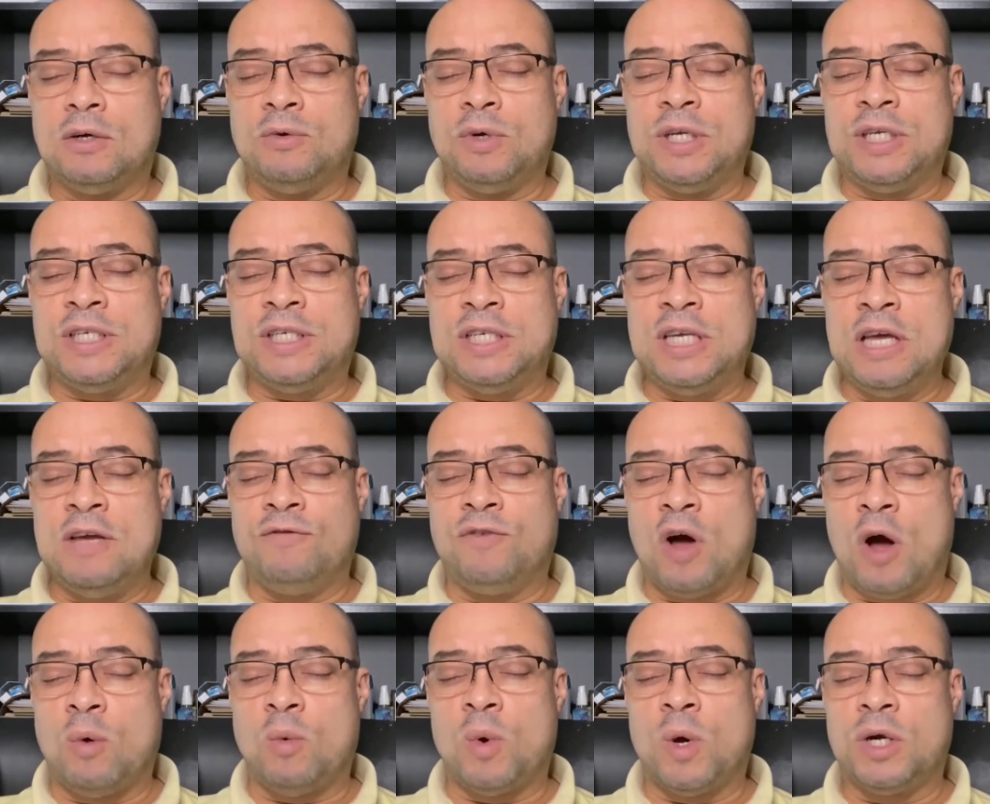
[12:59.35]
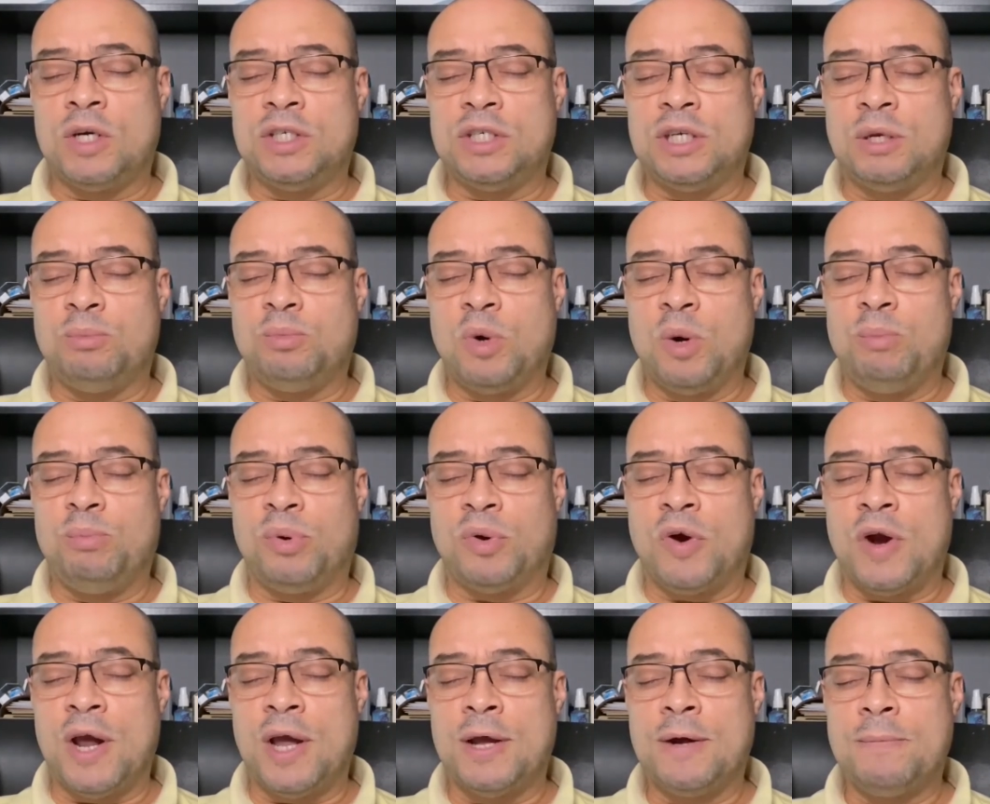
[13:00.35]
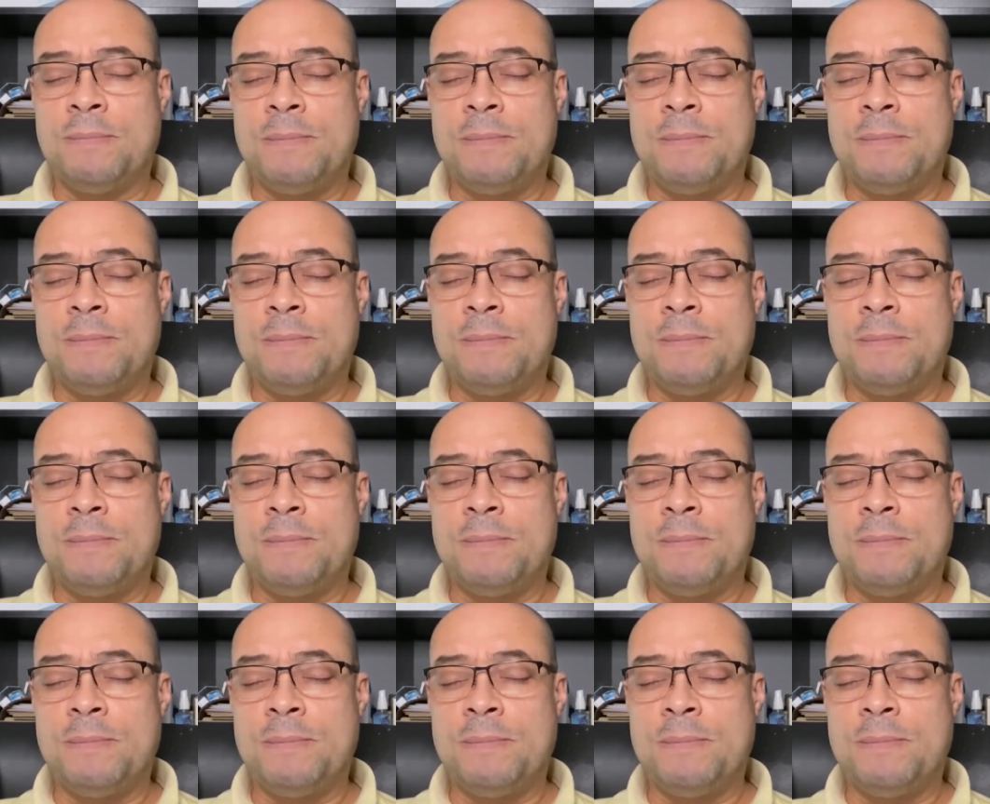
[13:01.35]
Receive our worship, we pray.